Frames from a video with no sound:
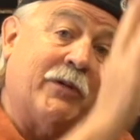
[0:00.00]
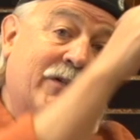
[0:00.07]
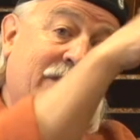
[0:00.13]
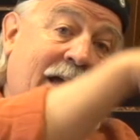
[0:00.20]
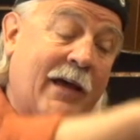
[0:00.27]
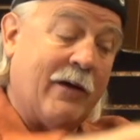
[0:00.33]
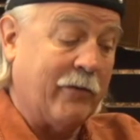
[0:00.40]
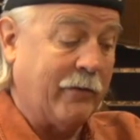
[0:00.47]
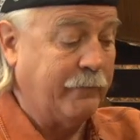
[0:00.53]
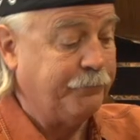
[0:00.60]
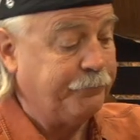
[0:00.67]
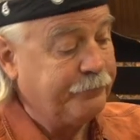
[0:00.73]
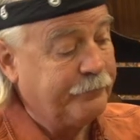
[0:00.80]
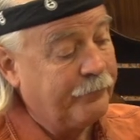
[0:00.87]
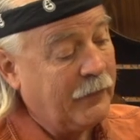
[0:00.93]
sound
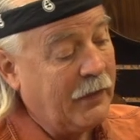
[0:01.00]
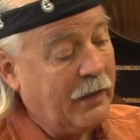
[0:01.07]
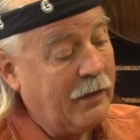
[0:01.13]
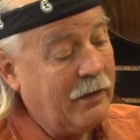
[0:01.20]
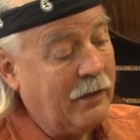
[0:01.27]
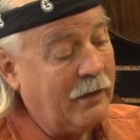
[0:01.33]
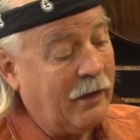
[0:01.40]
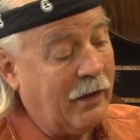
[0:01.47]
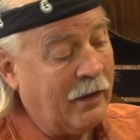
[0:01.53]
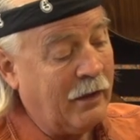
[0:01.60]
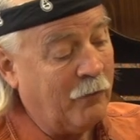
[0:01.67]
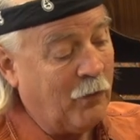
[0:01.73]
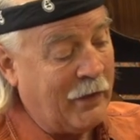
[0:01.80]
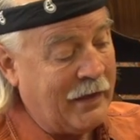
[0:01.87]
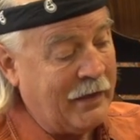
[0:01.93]

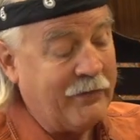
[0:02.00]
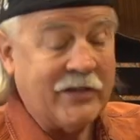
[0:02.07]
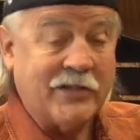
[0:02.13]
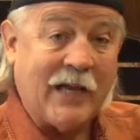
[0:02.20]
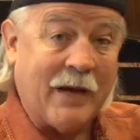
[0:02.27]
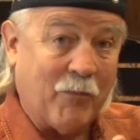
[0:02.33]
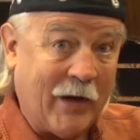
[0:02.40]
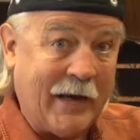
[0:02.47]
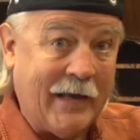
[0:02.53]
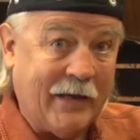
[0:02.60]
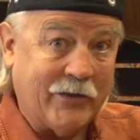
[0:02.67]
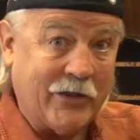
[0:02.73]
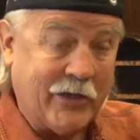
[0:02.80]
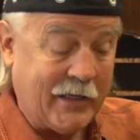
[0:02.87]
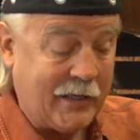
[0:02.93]
wave, and it's got more
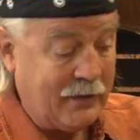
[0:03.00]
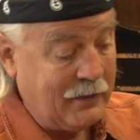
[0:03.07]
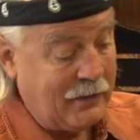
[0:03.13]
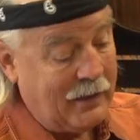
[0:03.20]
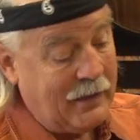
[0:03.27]
energy.